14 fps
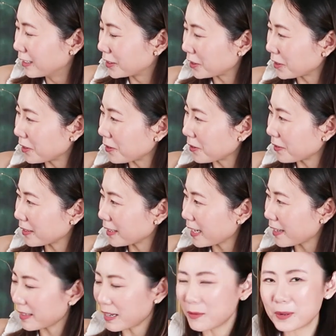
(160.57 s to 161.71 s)
So
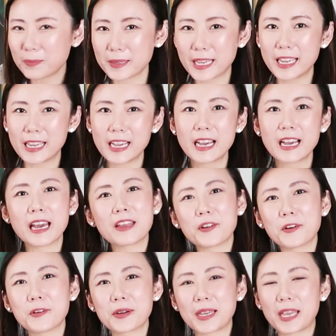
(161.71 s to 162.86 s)
yeah, that would be an
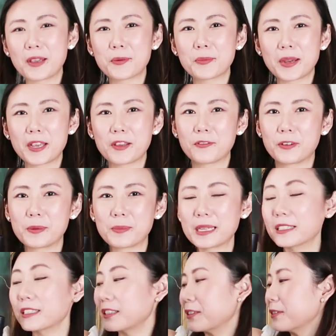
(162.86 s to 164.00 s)
okay way for
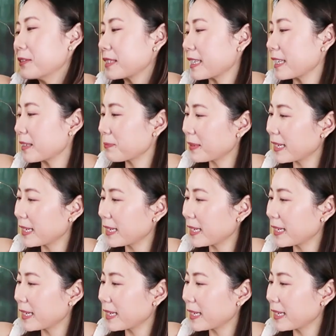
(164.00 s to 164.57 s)
me to use it,